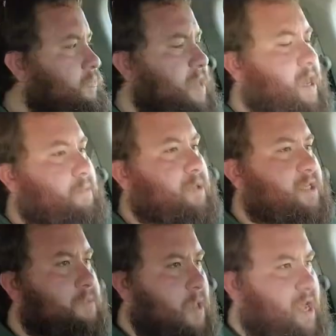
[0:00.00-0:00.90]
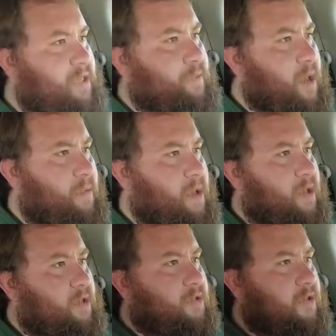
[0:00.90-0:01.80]
We got blind spot
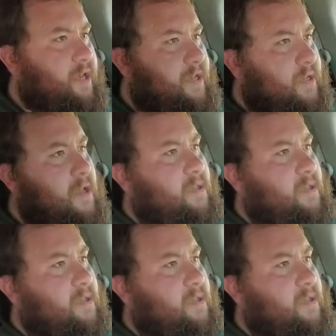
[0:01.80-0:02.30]
monitoring,